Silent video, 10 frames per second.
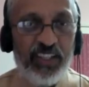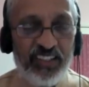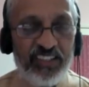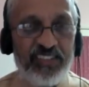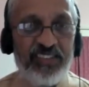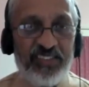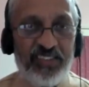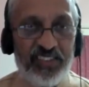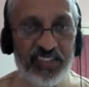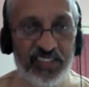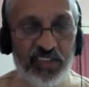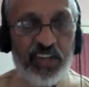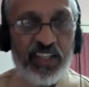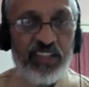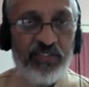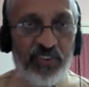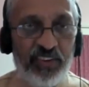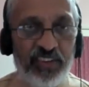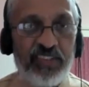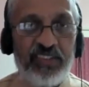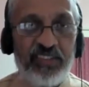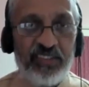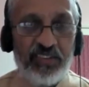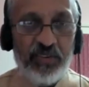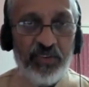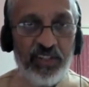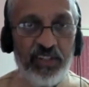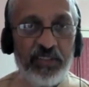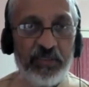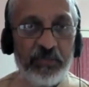this, who are restoring the forests of the world.